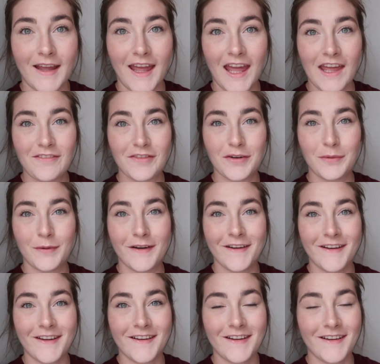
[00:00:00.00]
Hey
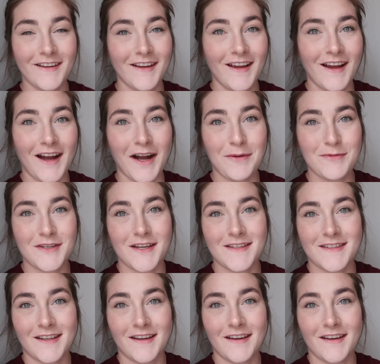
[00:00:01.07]
everyone, I'm
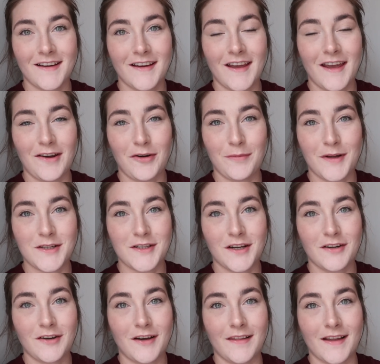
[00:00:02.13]
Jessica, and on my
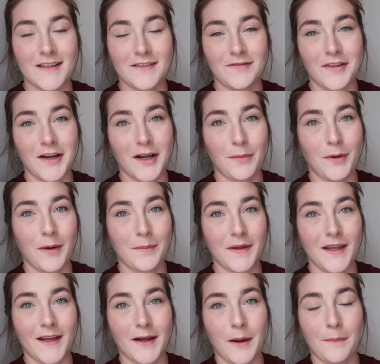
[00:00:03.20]
channel I like to vlog about
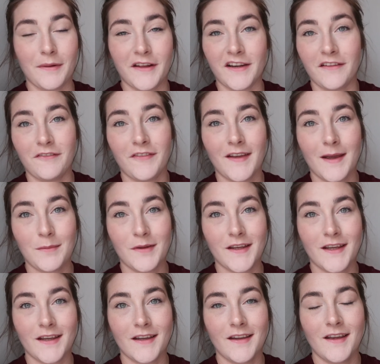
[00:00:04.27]
being a blended
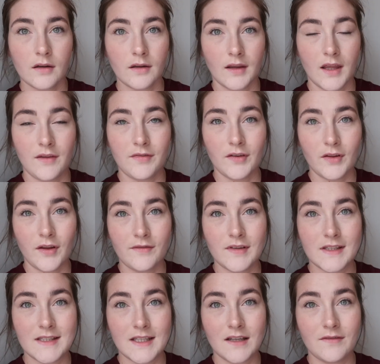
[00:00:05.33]
family. If you love
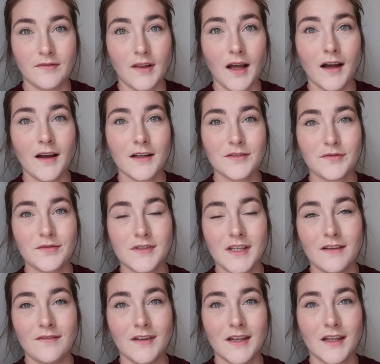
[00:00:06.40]
to see vlogs,
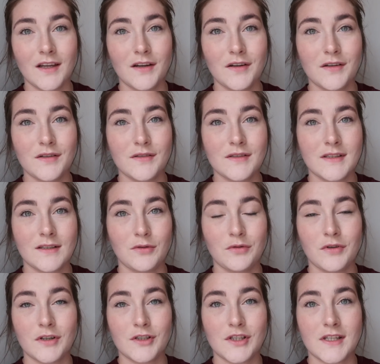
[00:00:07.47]
routine videos,
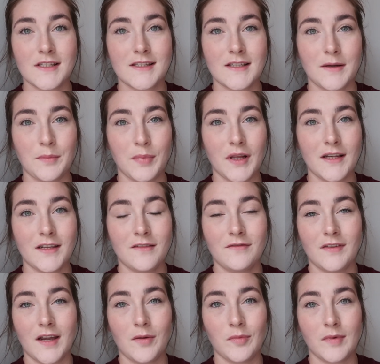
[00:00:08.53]
or just blended
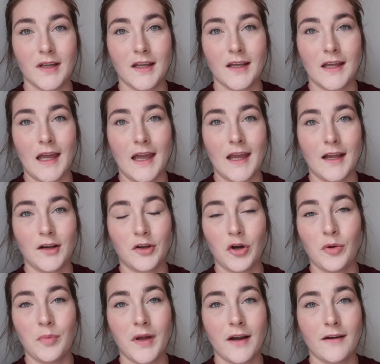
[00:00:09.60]
family and
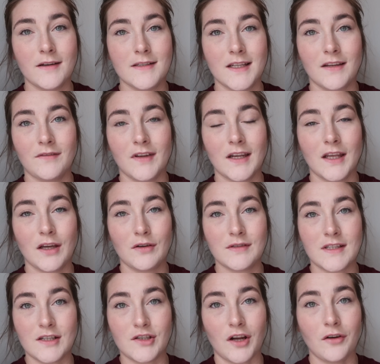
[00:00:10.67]
co-parenting
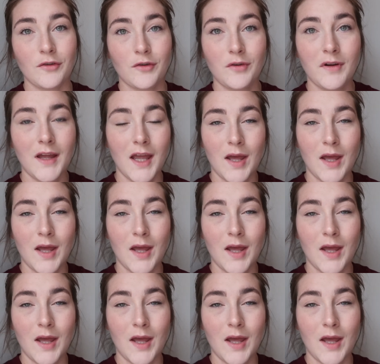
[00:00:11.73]
videos in general,